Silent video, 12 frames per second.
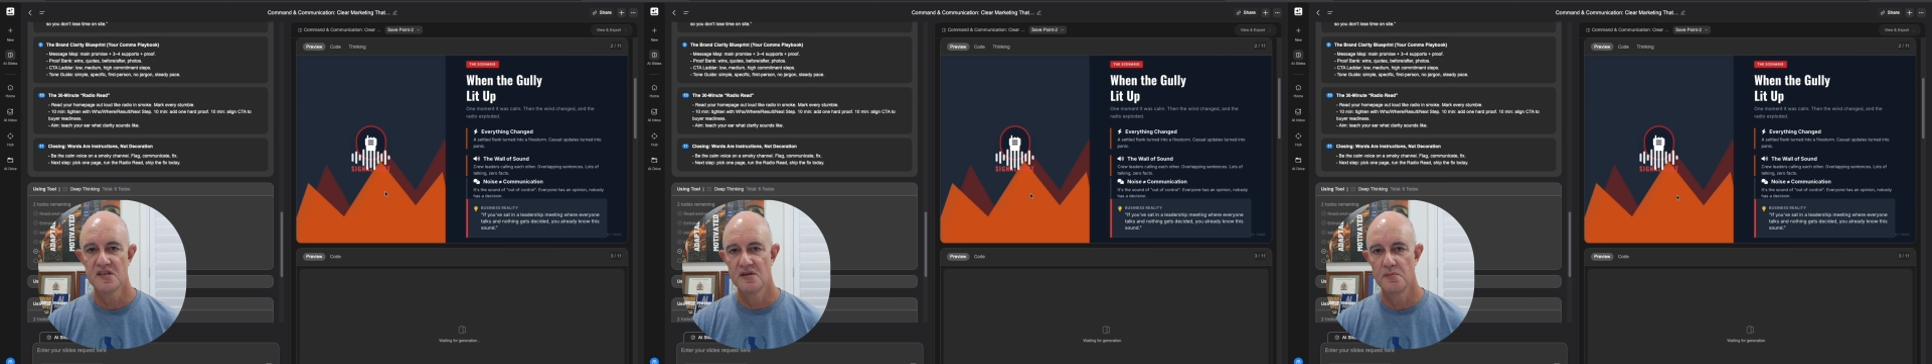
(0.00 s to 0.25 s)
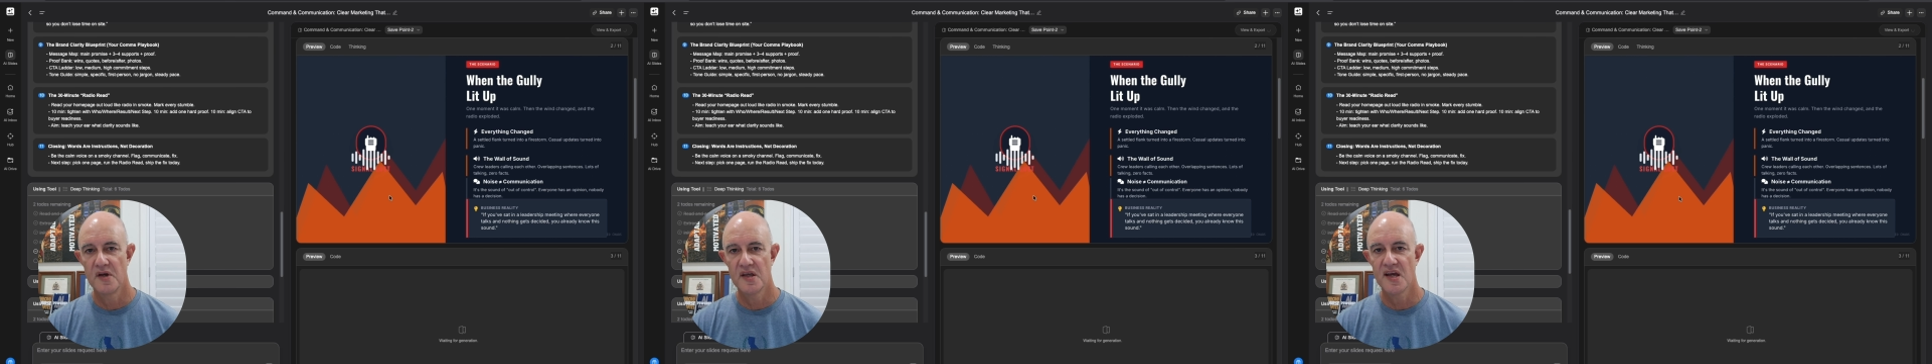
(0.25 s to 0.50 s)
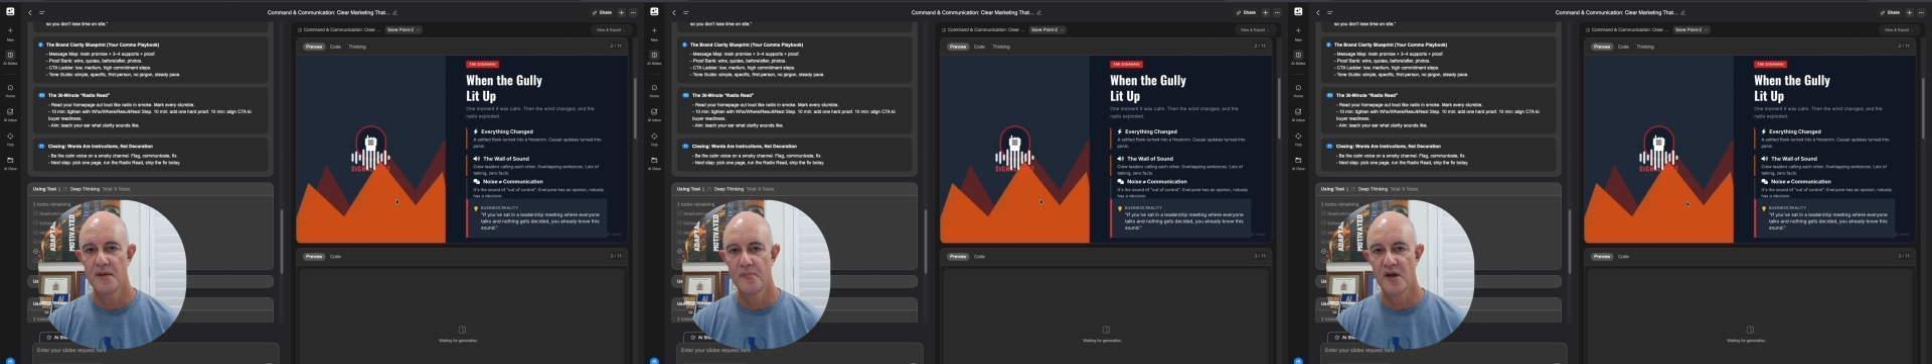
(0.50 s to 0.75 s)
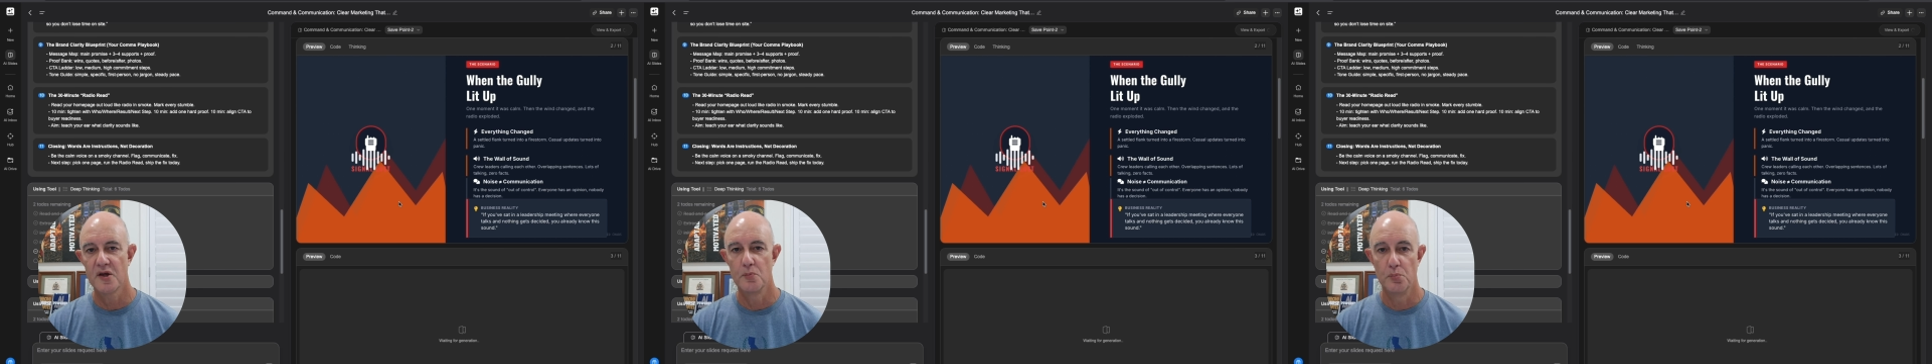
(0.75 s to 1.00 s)
so it may come
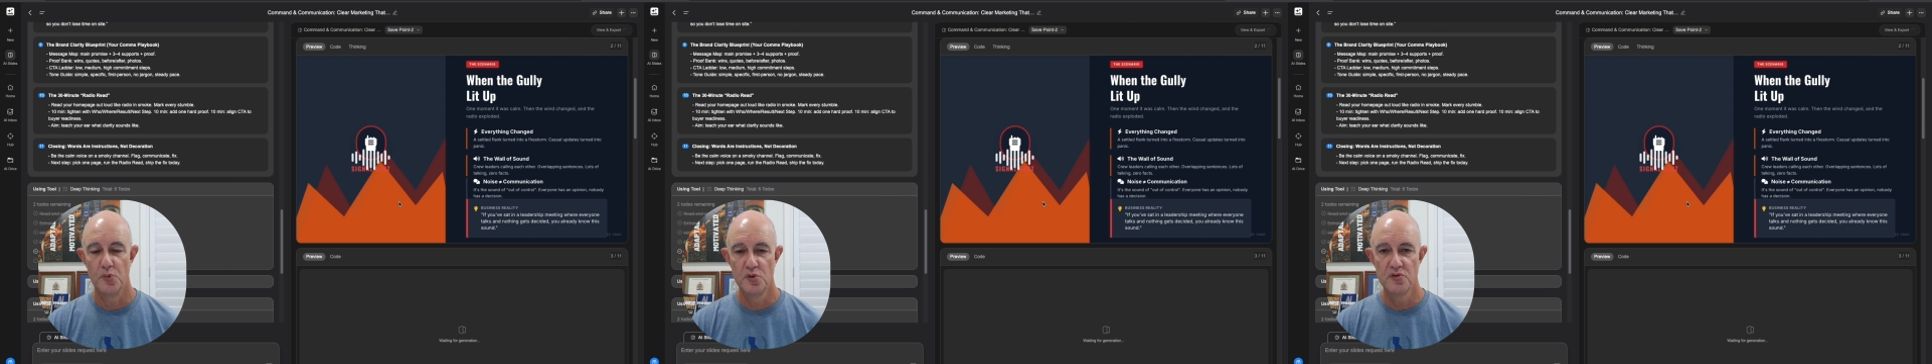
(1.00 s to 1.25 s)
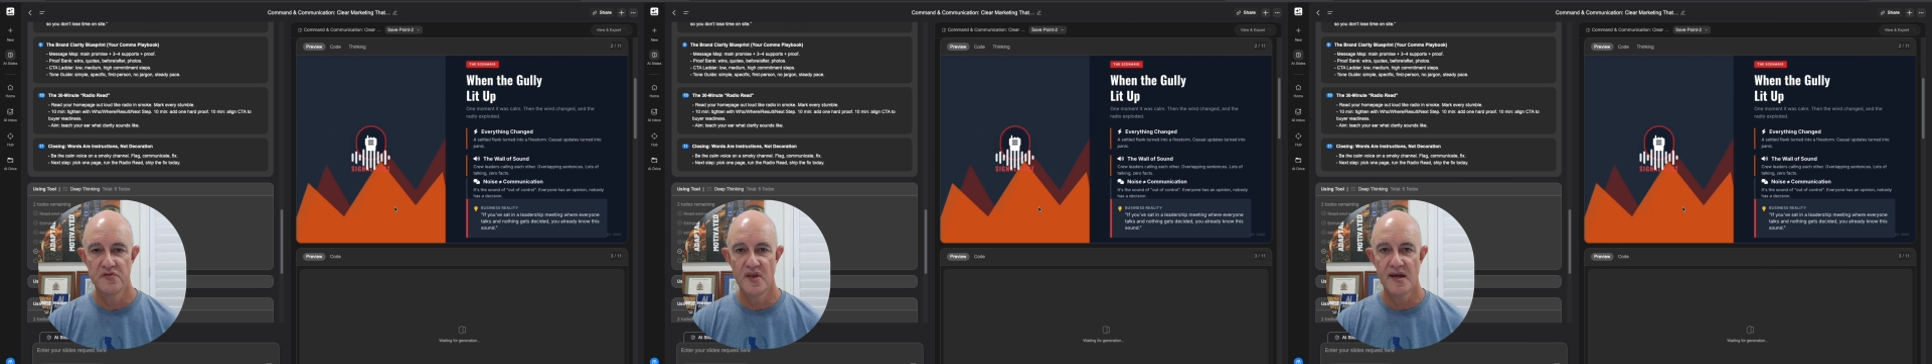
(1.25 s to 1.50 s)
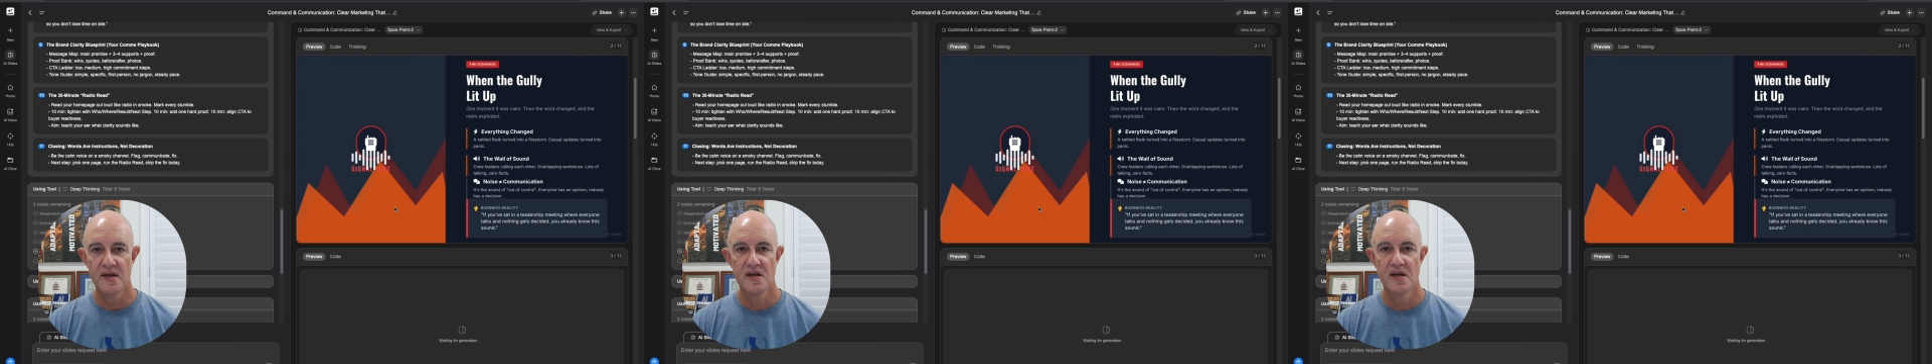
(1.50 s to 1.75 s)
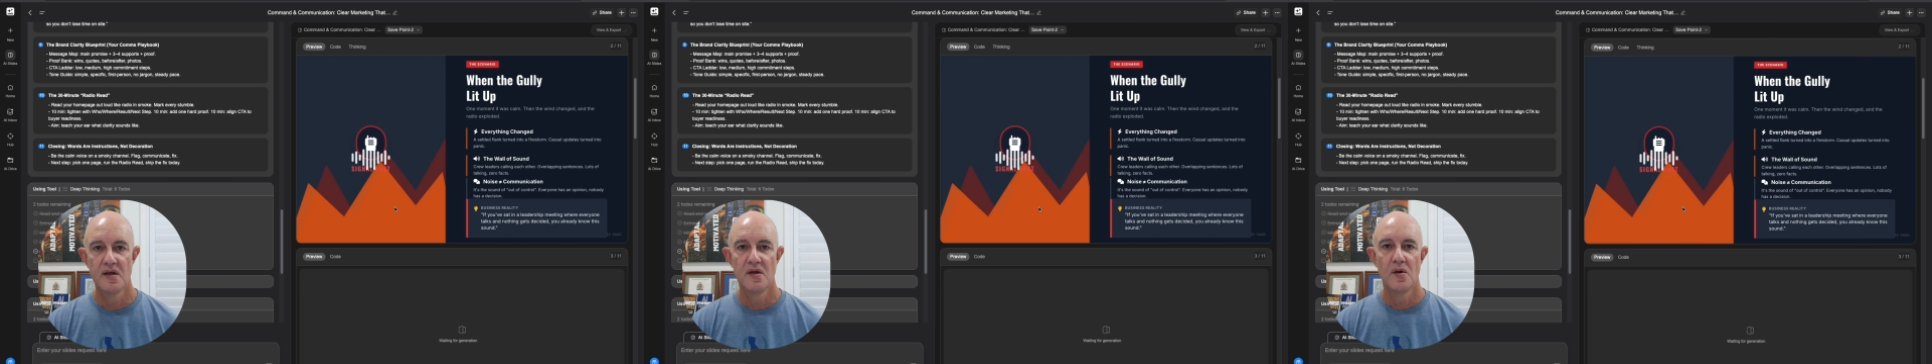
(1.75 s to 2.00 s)
back and move that,
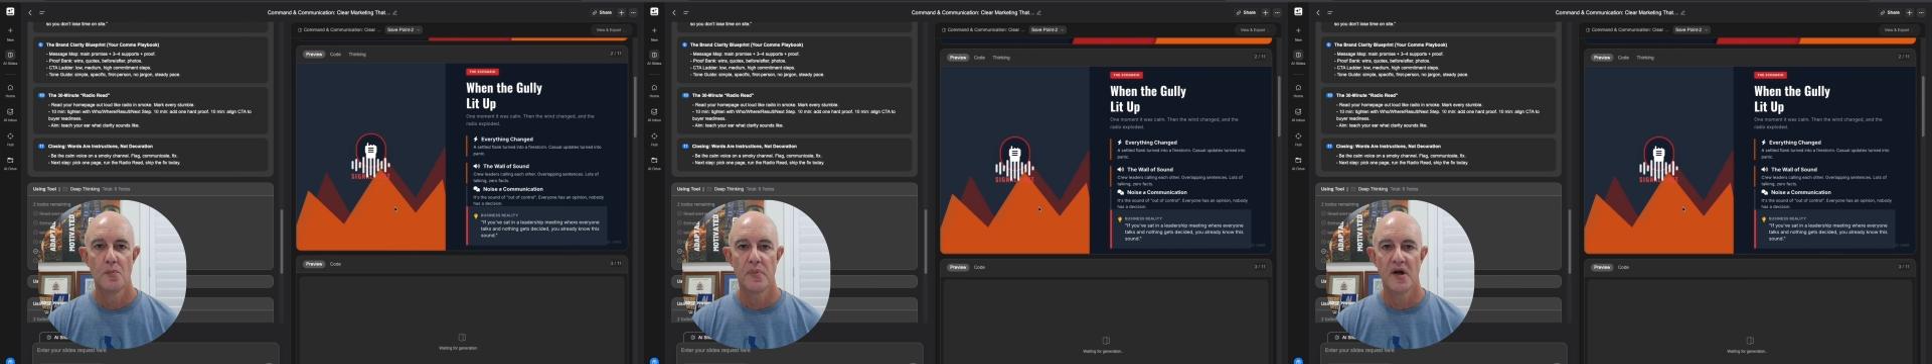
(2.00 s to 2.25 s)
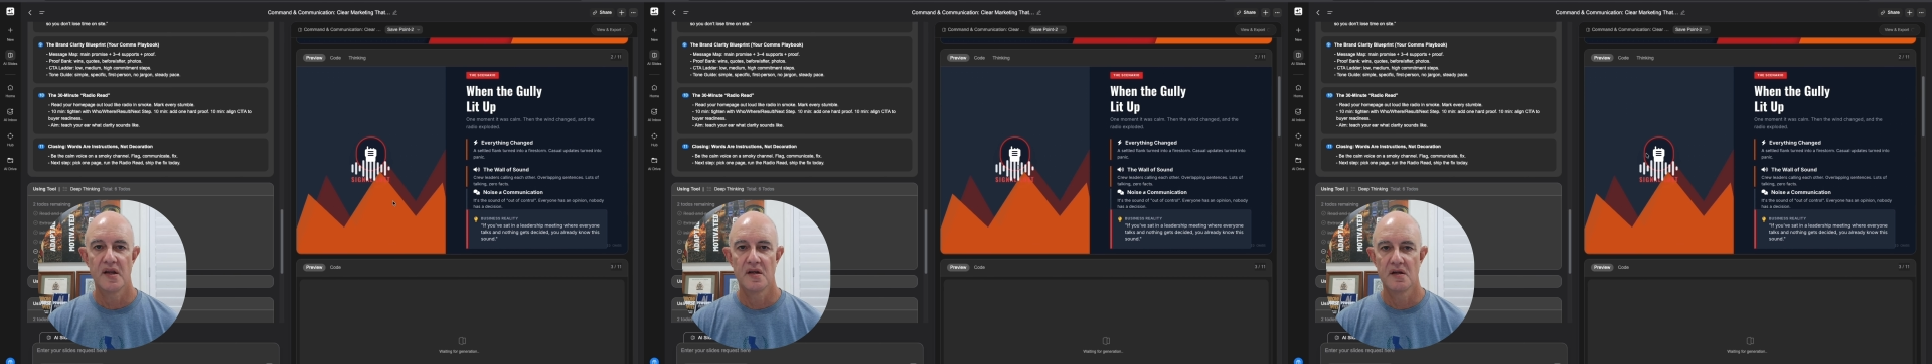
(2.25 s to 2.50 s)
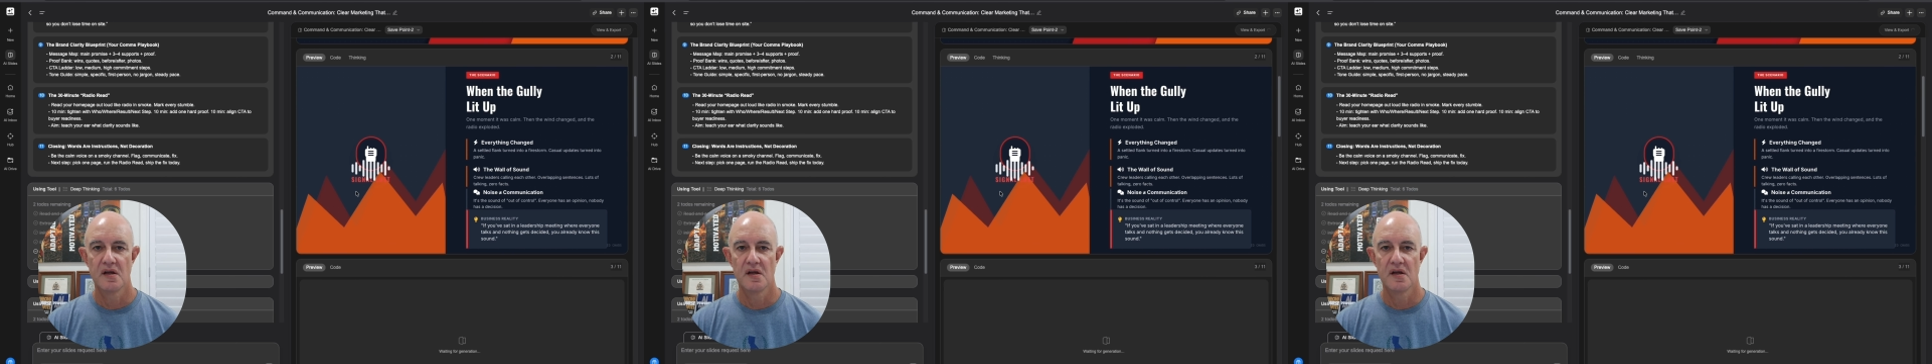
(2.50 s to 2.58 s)
but